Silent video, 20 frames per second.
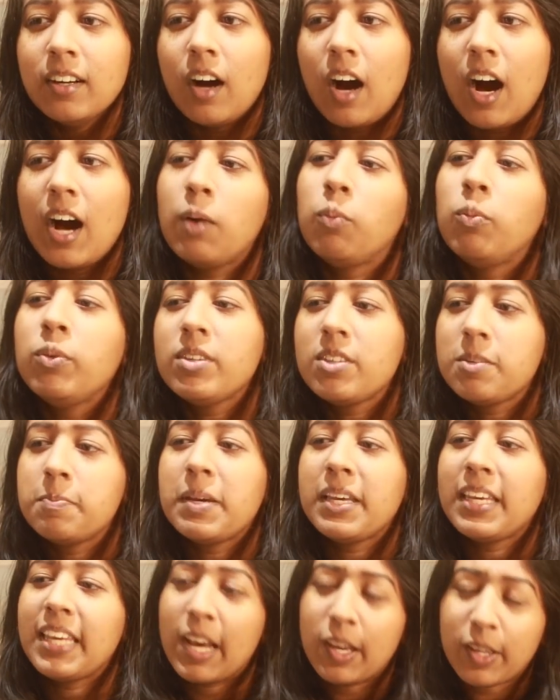I want to
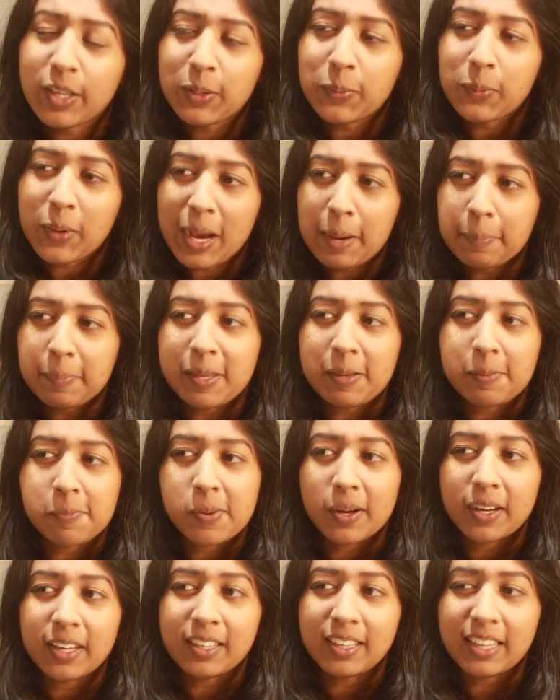make you happy
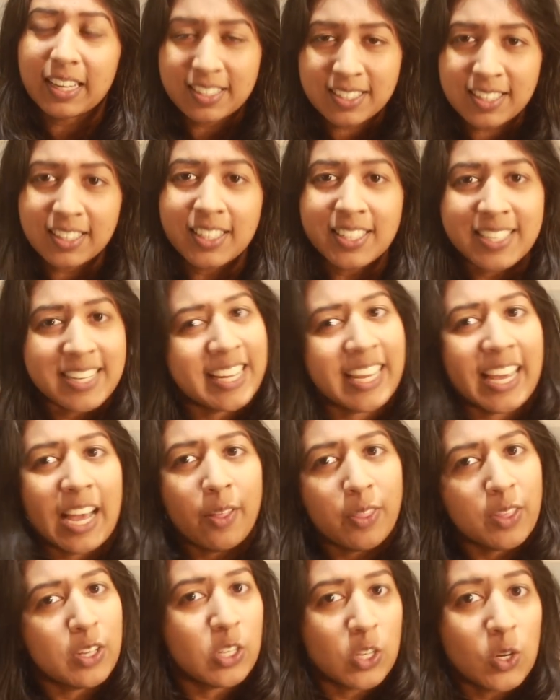by getting the
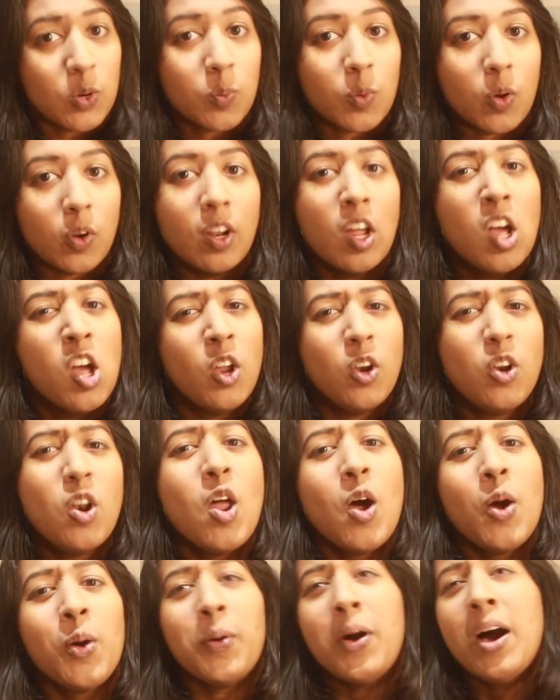takeout that you want.
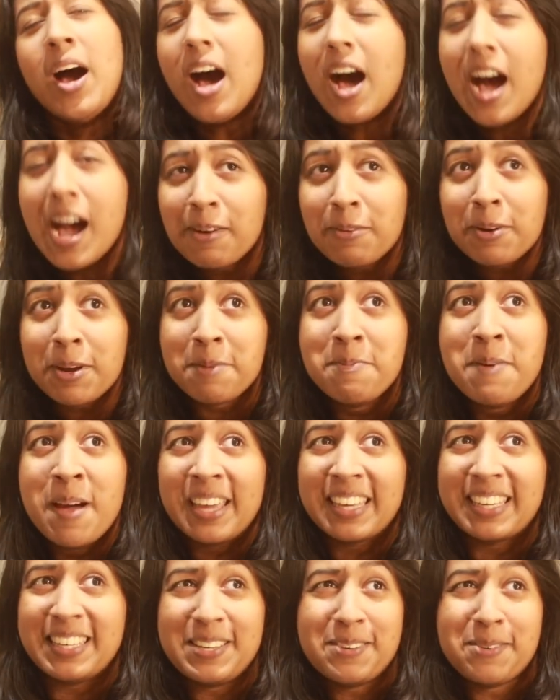No, I want to
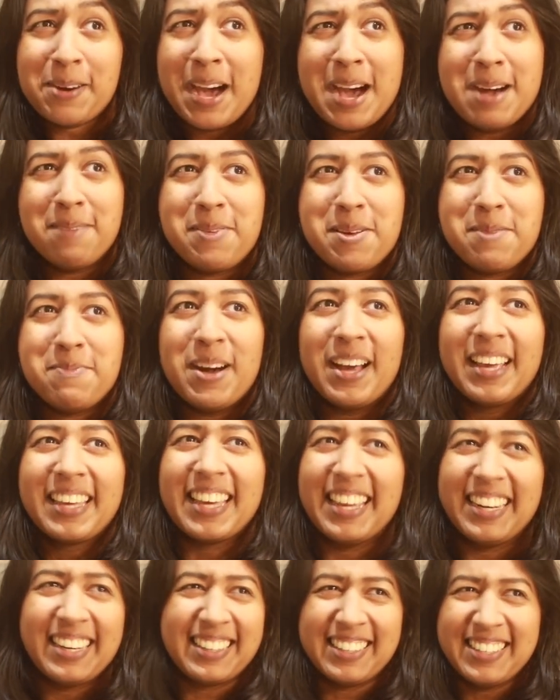make you happy by
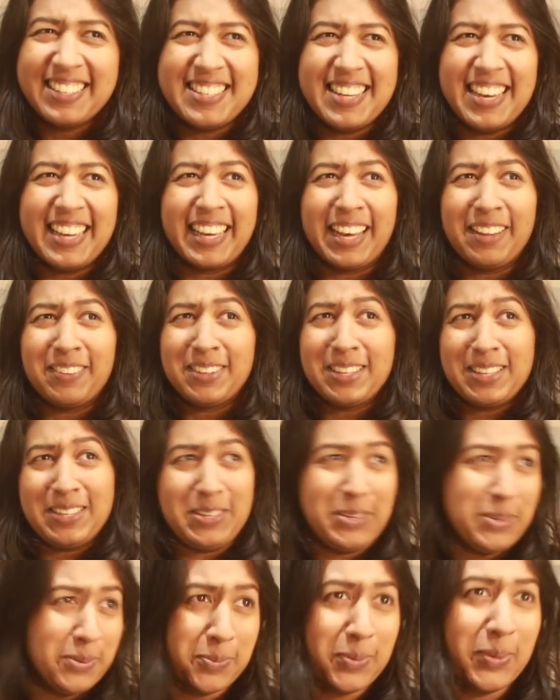getting the takeout that
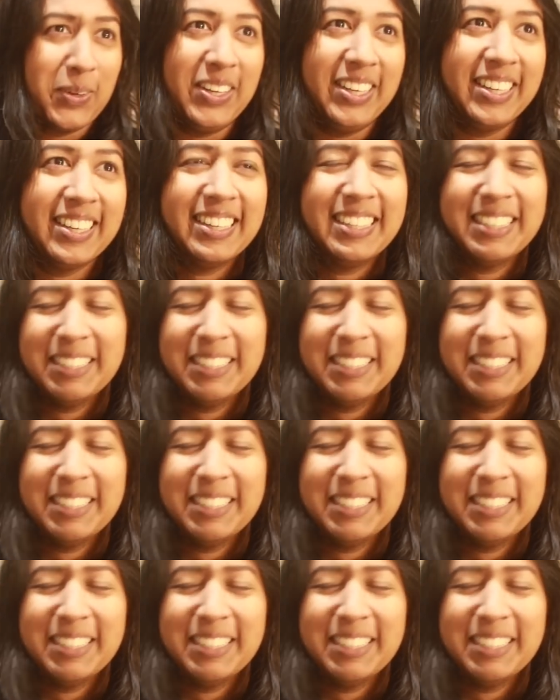you want.